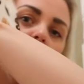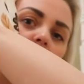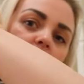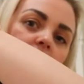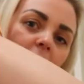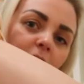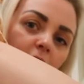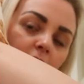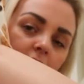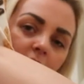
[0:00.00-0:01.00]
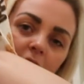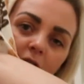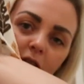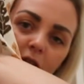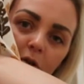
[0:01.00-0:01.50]
you know, together, it's
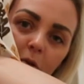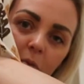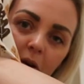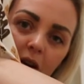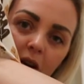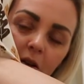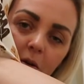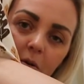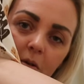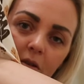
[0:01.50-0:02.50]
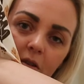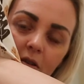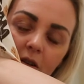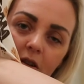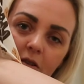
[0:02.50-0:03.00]
super cute.
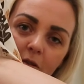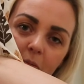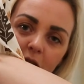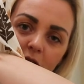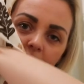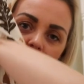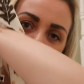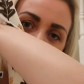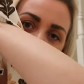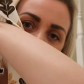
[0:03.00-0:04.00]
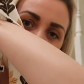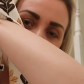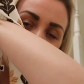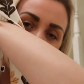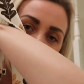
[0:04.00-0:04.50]
Oh, you can just imagine that guy
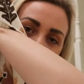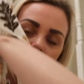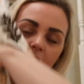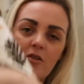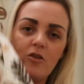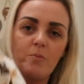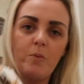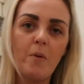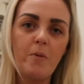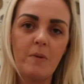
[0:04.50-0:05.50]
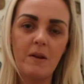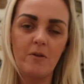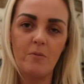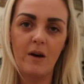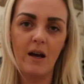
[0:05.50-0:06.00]
together, just bobbing in
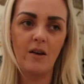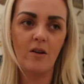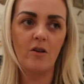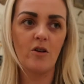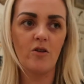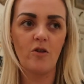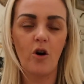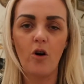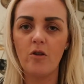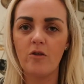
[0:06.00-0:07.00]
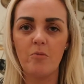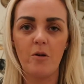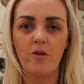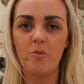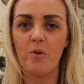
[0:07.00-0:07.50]
some like autumn
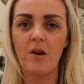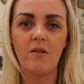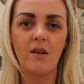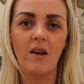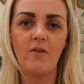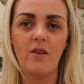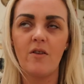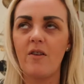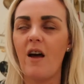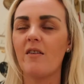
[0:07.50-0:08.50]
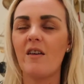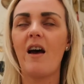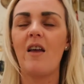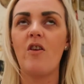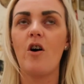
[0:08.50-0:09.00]
or spring leaves. That
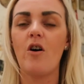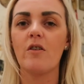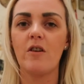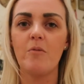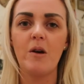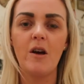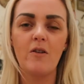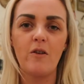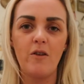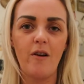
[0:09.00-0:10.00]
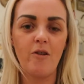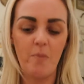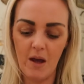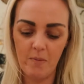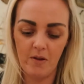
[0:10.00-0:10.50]
sat in the autumn. So if you're having
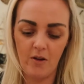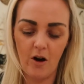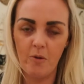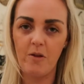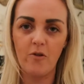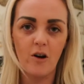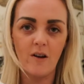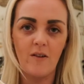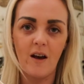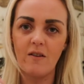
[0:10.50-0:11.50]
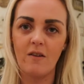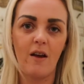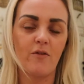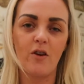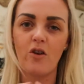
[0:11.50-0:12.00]
a baby in the autumn, they've got any size
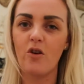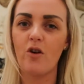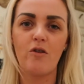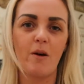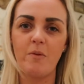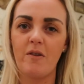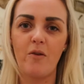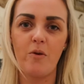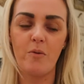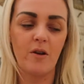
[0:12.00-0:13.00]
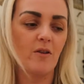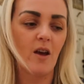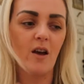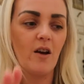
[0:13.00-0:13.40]
left, go grab yourself one, because